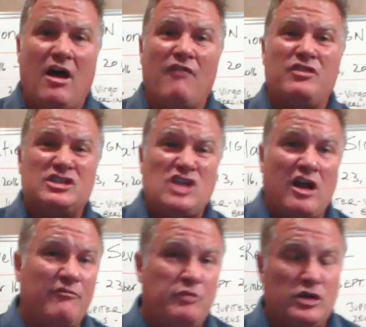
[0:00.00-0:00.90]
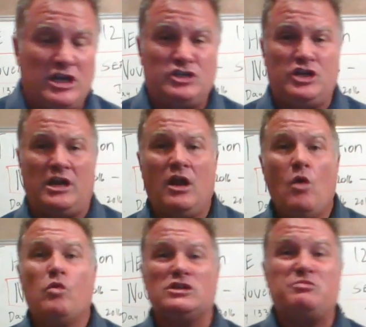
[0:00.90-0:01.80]
of the son of perdition,
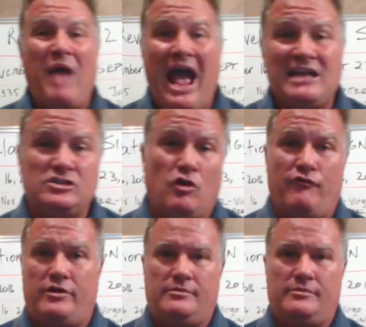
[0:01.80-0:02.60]
was Passover.